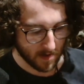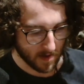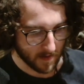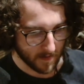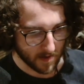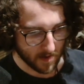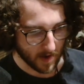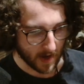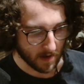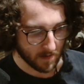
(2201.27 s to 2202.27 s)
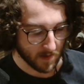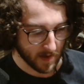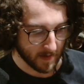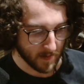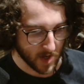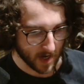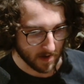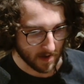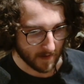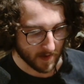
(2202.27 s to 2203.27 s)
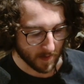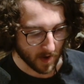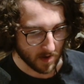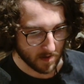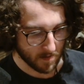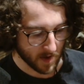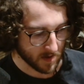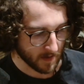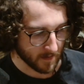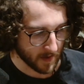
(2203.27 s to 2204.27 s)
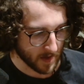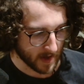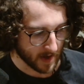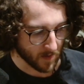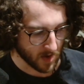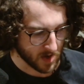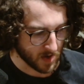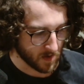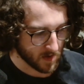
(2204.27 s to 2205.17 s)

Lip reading: if it's okay to name the channel after Pod, because I feel like I want to.